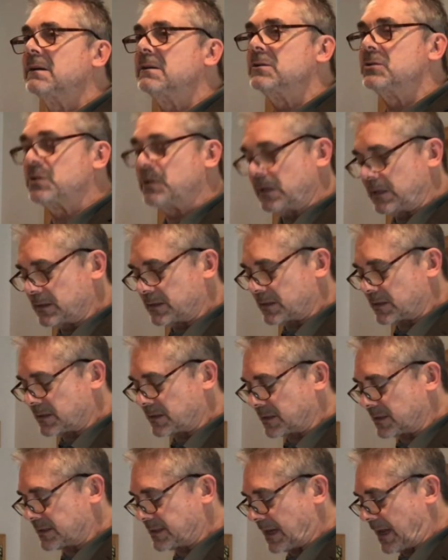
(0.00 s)
Jesus
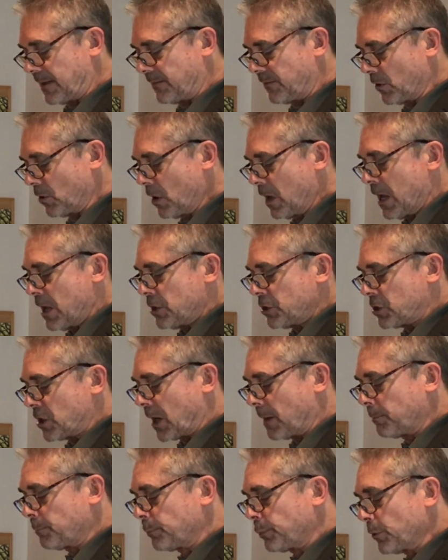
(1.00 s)
the Savior,
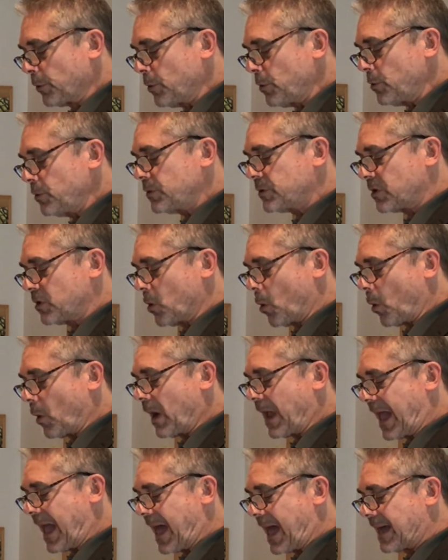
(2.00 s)
shall bruise your
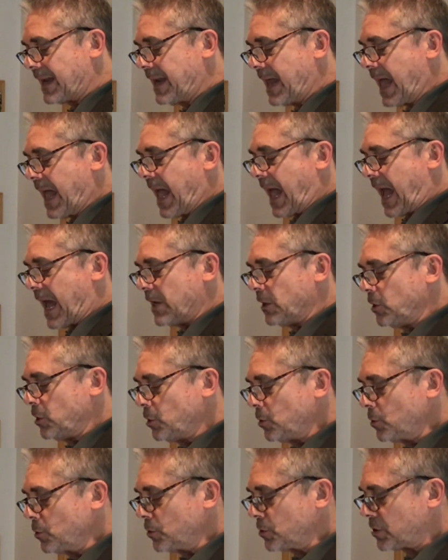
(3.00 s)
head, and
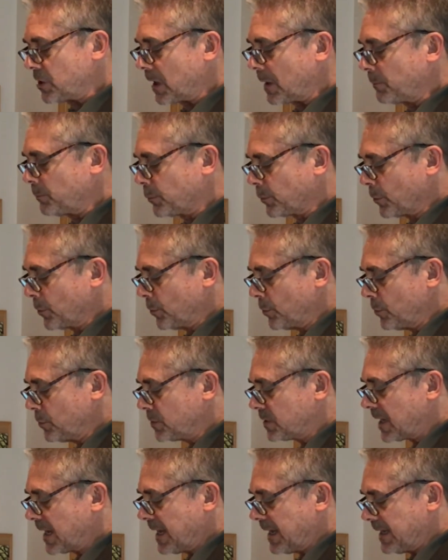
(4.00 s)
you shall
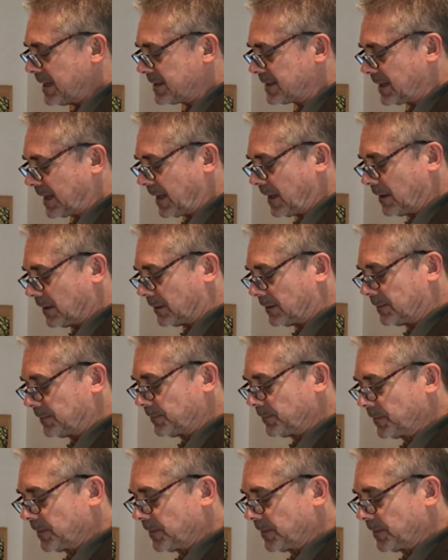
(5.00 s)
bruise his heel."